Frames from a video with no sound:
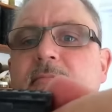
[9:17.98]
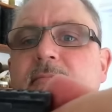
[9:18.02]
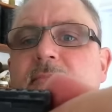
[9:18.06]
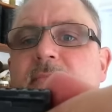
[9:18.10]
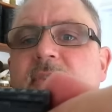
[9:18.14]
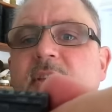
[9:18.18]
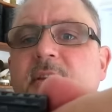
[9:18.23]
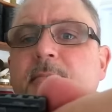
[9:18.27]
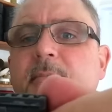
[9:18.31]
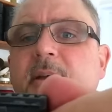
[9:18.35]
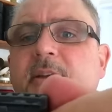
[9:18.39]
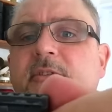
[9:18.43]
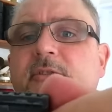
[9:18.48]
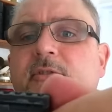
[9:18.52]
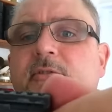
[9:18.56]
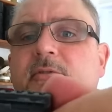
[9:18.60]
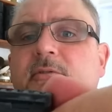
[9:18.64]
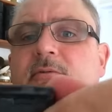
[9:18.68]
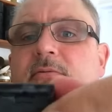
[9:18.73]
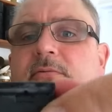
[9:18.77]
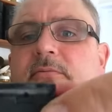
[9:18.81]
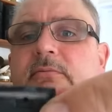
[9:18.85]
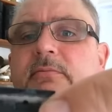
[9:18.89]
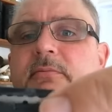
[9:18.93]
the
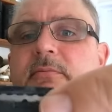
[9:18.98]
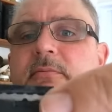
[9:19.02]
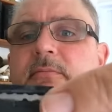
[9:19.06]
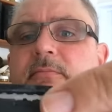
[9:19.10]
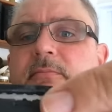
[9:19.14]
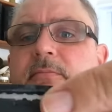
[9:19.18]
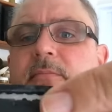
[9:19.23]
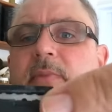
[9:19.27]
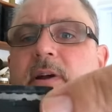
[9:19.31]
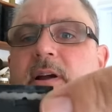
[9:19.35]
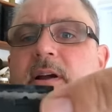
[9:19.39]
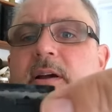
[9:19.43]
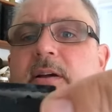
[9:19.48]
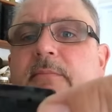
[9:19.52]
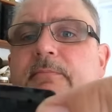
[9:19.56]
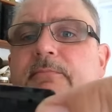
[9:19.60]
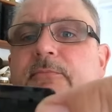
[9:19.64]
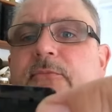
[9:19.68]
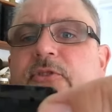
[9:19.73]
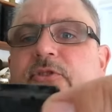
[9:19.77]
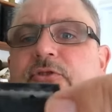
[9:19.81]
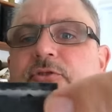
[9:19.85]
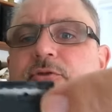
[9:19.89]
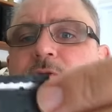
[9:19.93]
metal
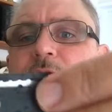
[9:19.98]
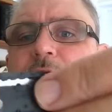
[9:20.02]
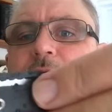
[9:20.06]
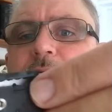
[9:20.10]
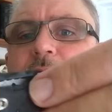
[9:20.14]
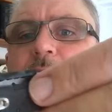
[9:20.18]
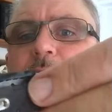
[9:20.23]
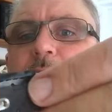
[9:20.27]
um, screw